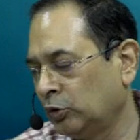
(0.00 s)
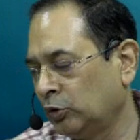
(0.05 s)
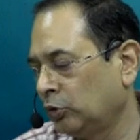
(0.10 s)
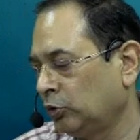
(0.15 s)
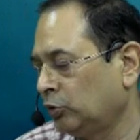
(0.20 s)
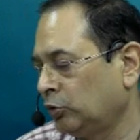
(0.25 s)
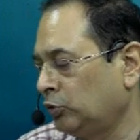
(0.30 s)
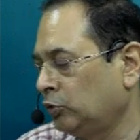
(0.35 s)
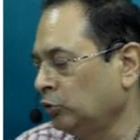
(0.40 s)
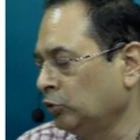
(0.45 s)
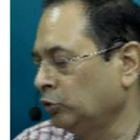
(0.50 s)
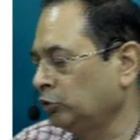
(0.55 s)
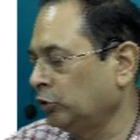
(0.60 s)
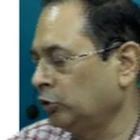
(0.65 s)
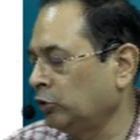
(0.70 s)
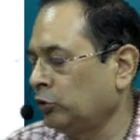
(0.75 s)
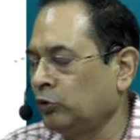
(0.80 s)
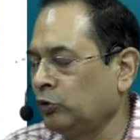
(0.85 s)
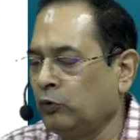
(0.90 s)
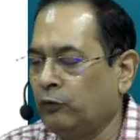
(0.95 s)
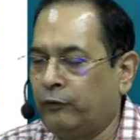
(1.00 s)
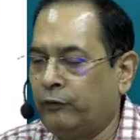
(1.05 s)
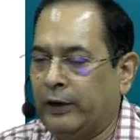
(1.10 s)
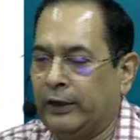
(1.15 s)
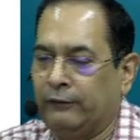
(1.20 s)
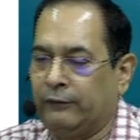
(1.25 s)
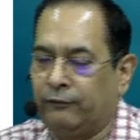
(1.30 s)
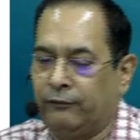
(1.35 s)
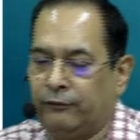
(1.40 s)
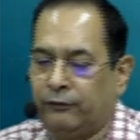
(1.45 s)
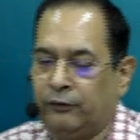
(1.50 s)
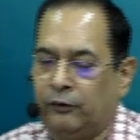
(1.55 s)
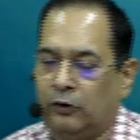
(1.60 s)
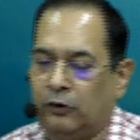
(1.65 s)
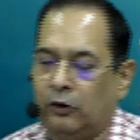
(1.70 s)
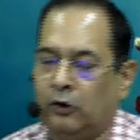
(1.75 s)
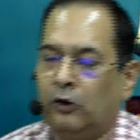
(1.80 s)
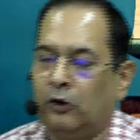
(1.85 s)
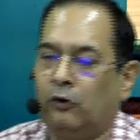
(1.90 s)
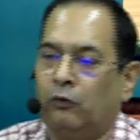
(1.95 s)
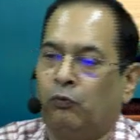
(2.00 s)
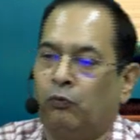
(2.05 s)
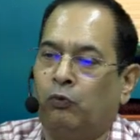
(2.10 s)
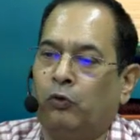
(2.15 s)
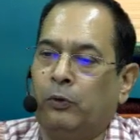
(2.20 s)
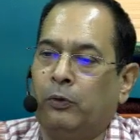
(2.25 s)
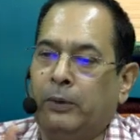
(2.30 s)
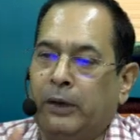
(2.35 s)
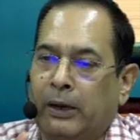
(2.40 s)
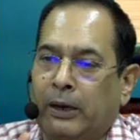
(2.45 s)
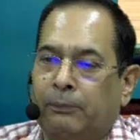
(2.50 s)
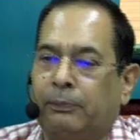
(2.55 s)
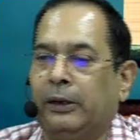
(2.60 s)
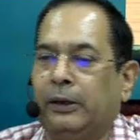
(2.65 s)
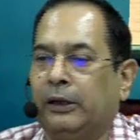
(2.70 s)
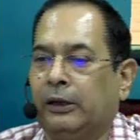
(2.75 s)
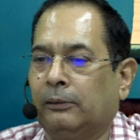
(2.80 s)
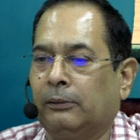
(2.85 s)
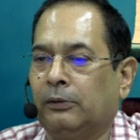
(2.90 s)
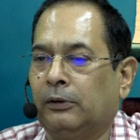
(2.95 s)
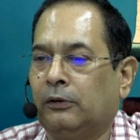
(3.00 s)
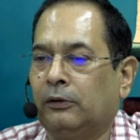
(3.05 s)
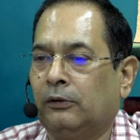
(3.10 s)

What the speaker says: 2025 would be applicable